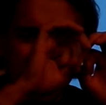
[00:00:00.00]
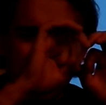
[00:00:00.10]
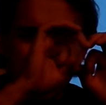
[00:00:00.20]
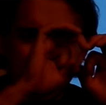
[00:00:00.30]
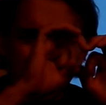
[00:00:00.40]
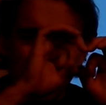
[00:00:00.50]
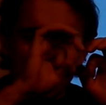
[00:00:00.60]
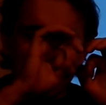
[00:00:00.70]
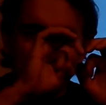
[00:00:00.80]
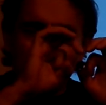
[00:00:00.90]
like the
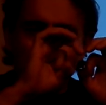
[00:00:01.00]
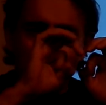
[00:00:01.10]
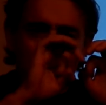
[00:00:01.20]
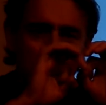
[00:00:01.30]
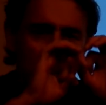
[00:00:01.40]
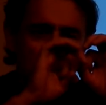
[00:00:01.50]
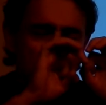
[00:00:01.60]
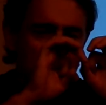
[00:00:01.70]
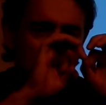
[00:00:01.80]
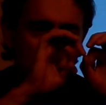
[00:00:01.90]
size of a dime, and one's the
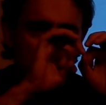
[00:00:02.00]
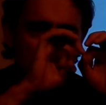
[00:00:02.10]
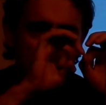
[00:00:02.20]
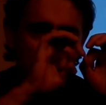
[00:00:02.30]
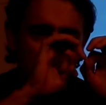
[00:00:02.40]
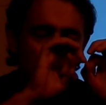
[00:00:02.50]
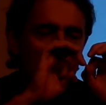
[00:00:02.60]
size of a nickel.